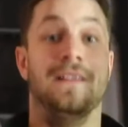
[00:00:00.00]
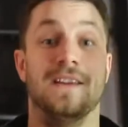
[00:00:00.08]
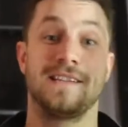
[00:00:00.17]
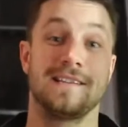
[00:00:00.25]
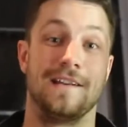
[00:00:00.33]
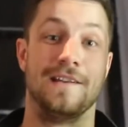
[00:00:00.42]
And
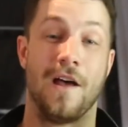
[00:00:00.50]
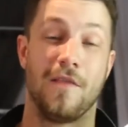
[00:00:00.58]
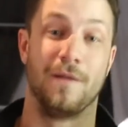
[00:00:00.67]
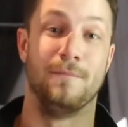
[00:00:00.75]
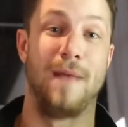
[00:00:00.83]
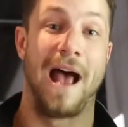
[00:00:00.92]
this is
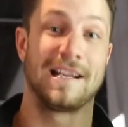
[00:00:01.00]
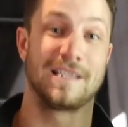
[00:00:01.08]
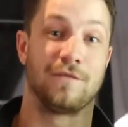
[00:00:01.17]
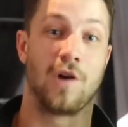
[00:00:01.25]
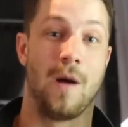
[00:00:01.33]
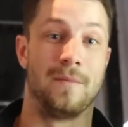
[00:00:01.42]
another
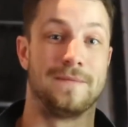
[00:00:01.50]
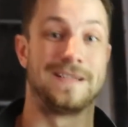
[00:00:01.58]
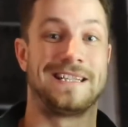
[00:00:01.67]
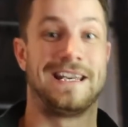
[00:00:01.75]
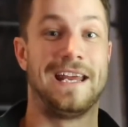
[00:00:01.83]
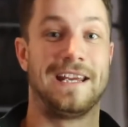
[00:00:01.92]
massive common
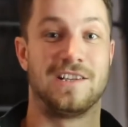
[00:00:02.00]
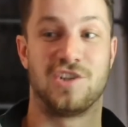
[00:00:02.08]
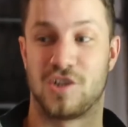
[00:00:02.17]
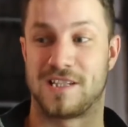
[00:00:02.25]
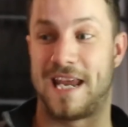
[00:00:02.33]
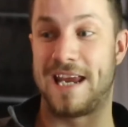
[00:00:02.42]
mistake, is
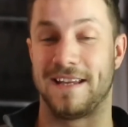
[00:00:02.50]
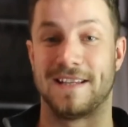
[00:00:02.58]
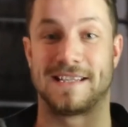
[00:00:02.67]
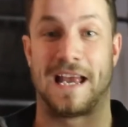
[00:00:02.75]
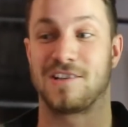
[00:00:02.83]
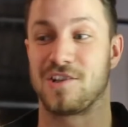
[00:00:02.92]
just taking
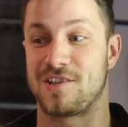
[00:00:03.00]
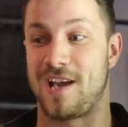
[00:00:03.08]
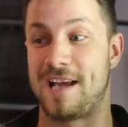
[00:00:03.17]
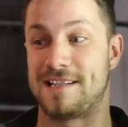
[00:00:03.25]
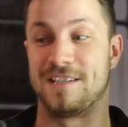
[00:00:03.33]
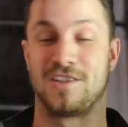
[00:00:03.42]
this
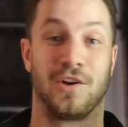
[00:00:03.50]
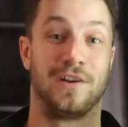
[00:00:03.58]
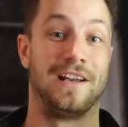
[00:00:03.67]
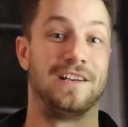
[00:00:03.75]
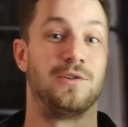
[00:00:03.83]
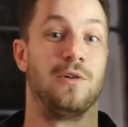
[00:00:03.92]
exercise and
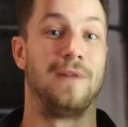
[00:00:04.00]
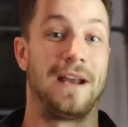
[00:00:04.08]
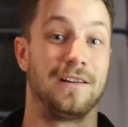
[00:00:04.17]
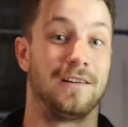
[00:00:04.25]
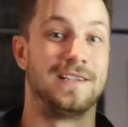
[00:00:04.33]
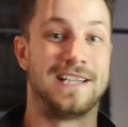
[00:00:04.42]
turning it into a
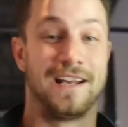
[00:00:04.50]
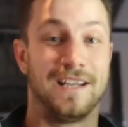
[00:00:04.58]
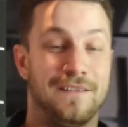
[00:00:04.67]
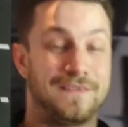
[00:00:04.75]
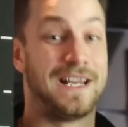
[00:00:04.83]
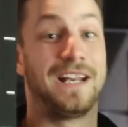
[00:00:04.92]
regular deadlift.